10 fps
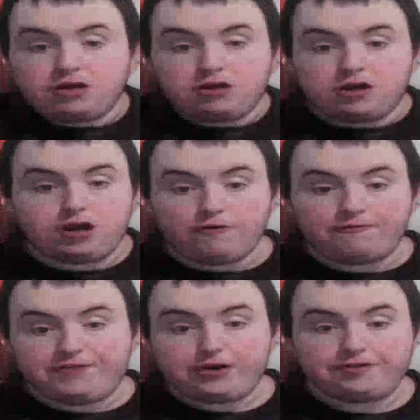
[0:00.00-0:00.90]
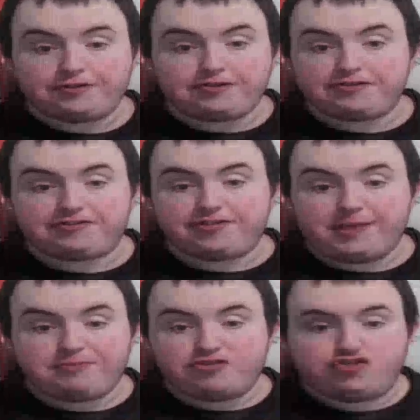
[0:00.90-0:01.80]
you know, Fields
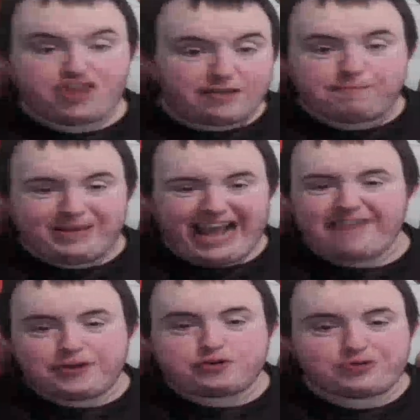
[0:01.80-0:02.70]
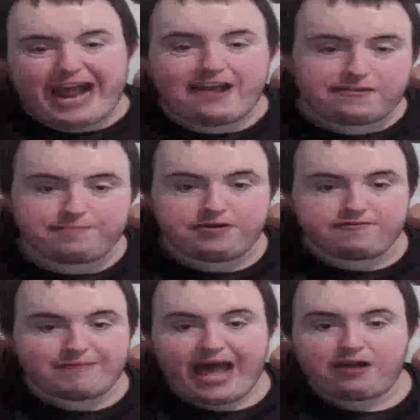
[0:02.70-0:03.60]
slipped just beyond the grasp of
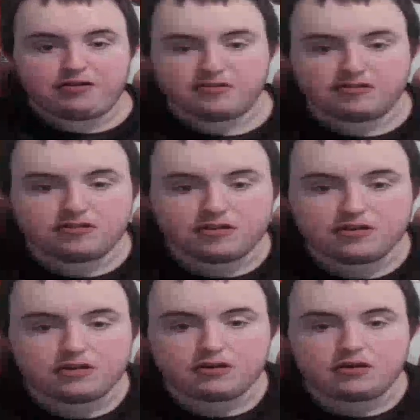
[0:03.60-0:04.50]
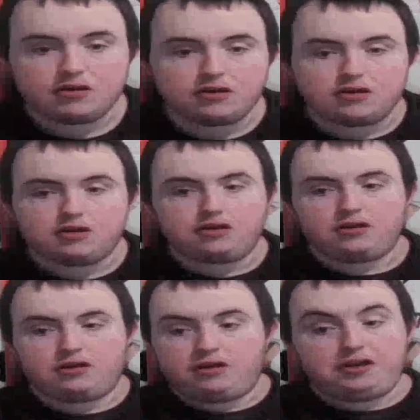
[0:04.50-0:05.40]
Miles.
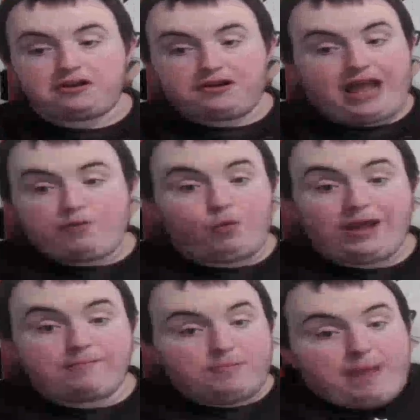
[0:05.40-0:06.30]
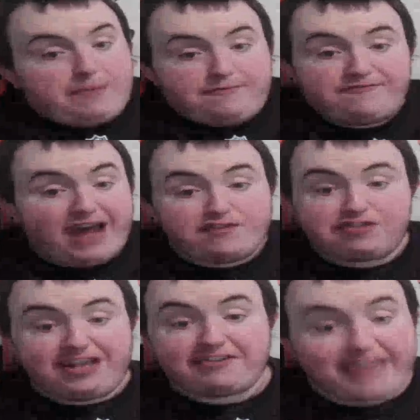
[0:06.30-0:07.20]
He could have had way, probably 5 or
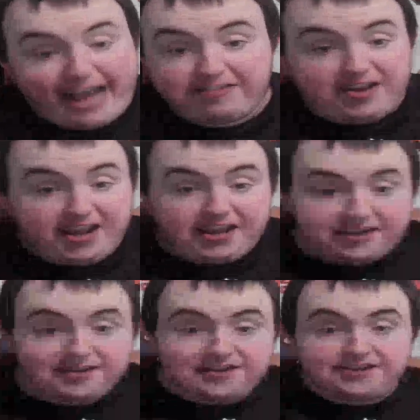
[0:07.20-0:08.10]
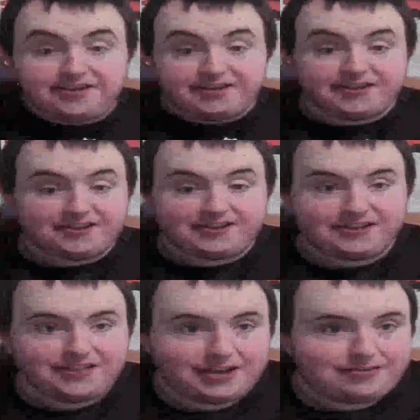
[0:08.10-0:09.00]
6 sacks today.
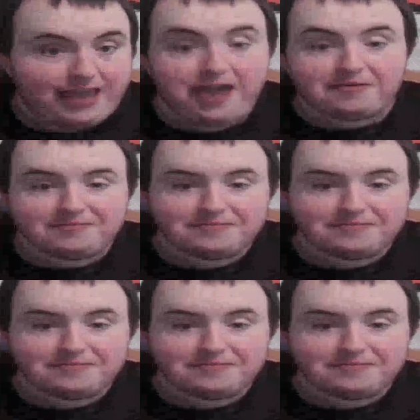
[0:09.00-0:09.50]
Like, damn.